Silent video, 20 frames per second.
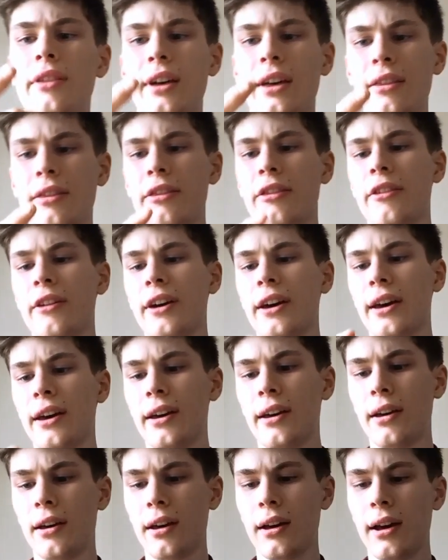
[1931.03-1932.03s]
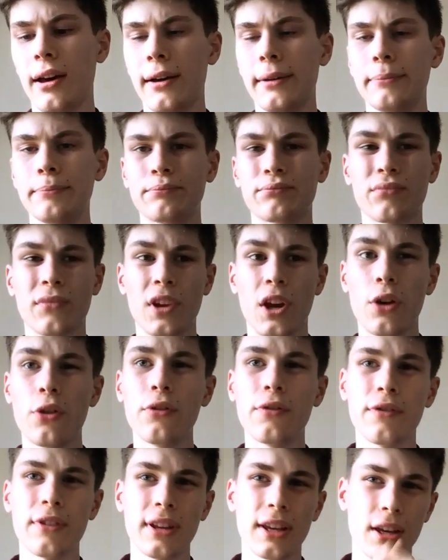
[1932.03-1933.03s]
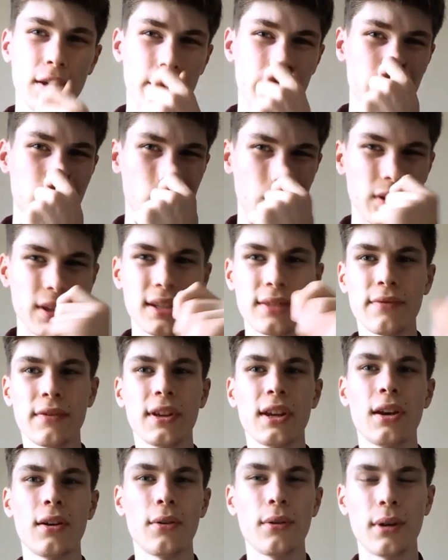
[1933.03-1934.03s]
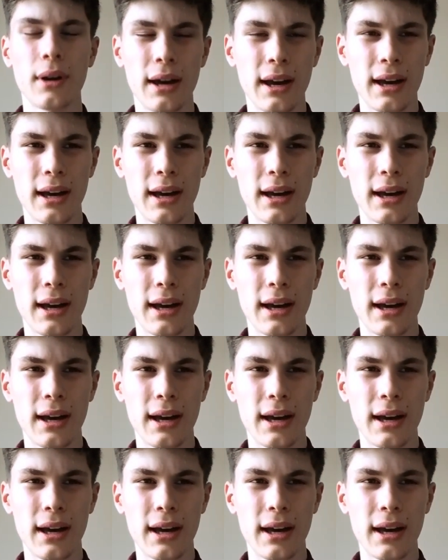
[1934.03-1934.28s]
that there. Hopefully you've enjoyed this video.